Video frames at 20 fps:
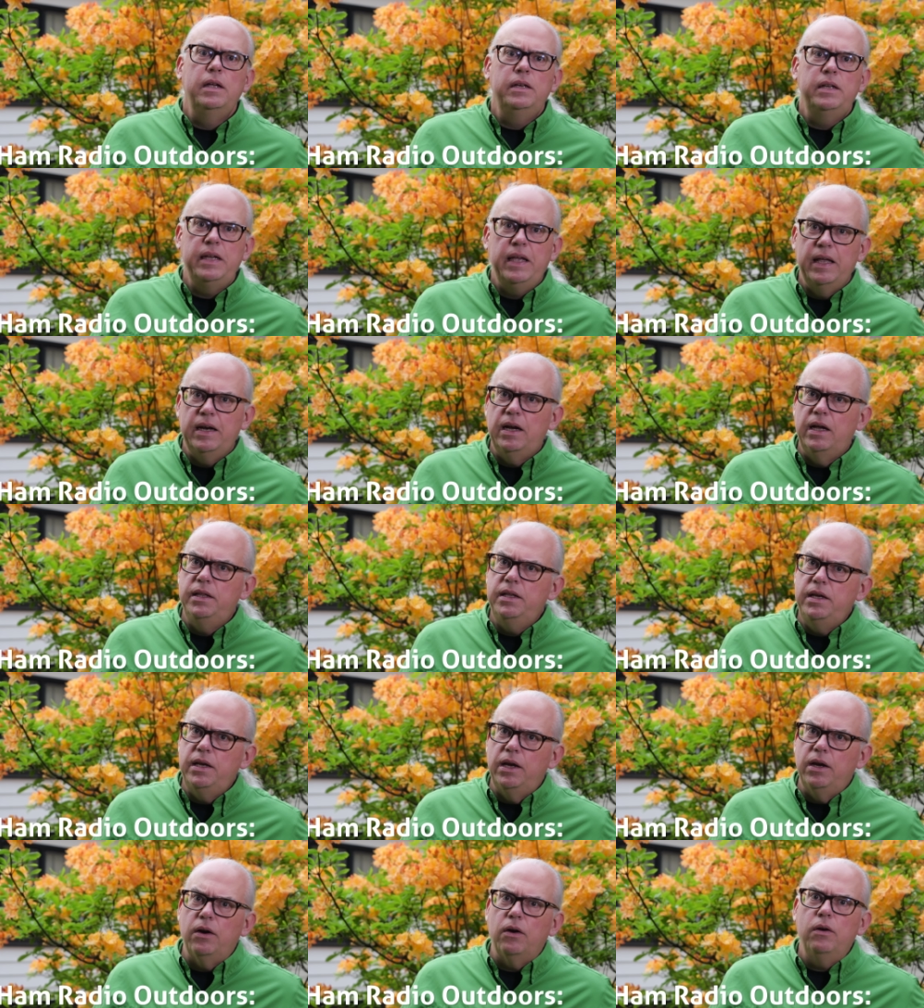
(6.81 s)
to get on
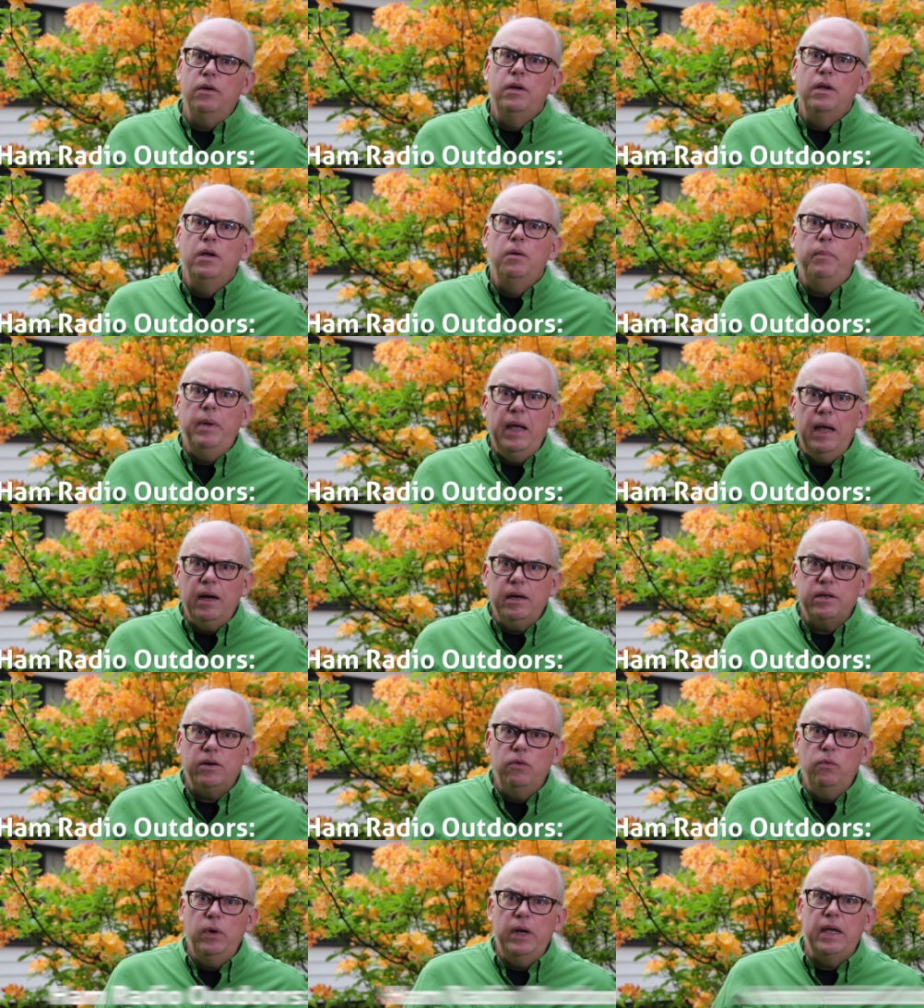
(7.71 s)
the air
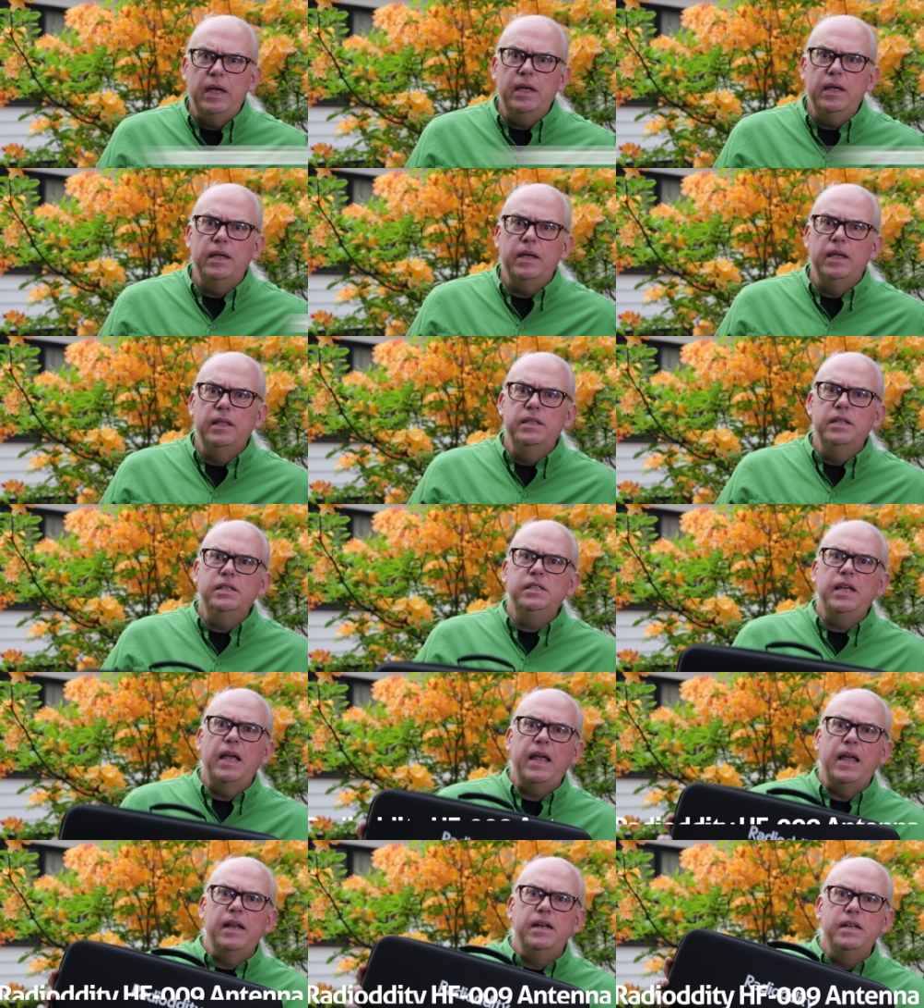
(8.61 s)
packed away in
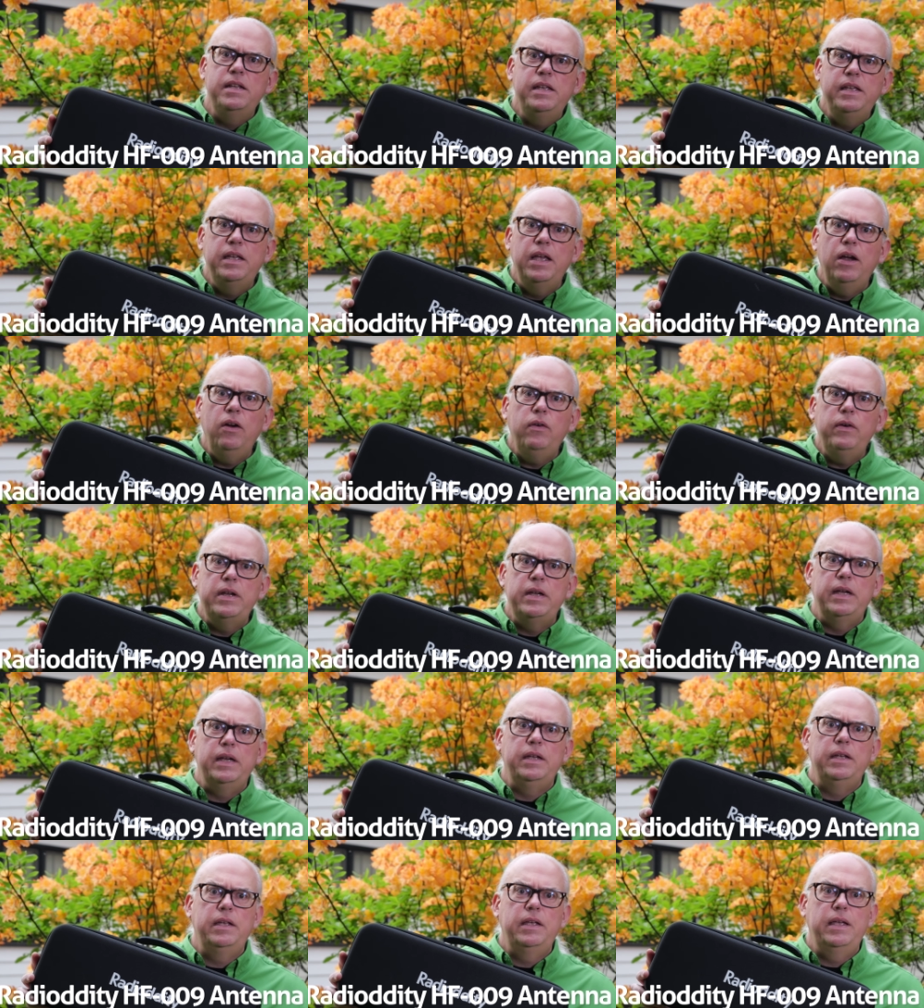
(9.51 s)
this handy
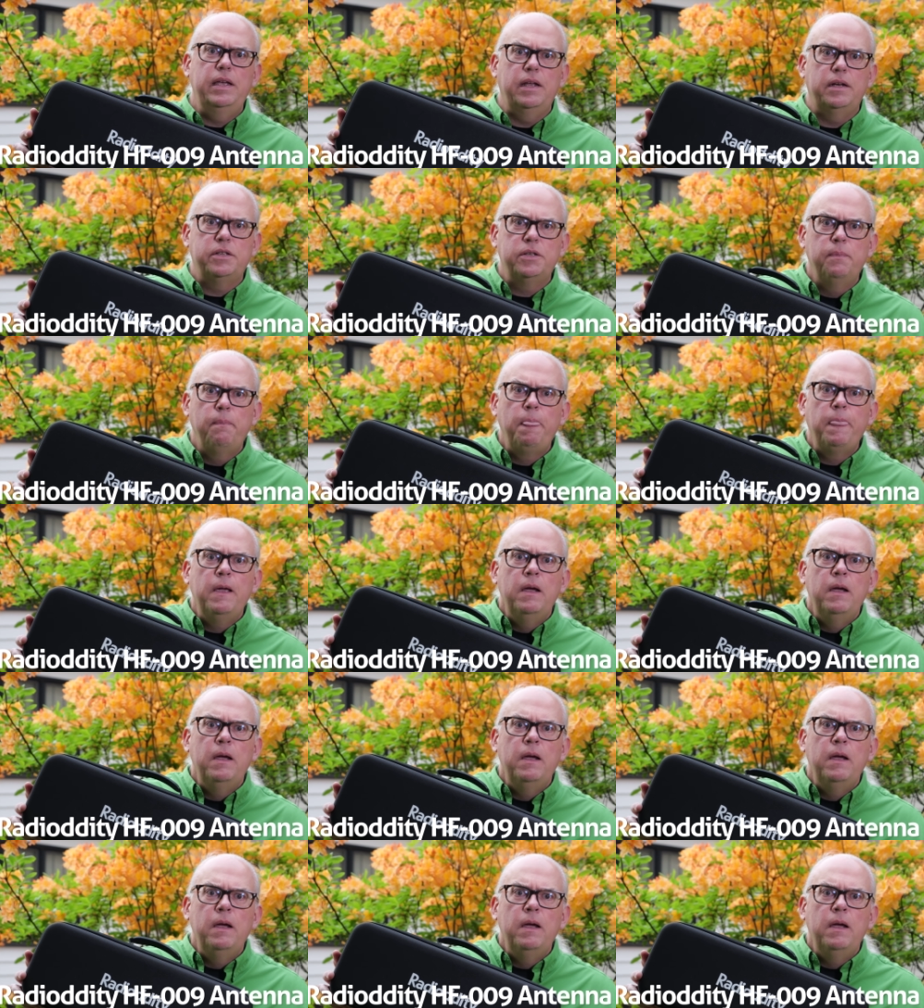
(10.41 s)
carrying kit.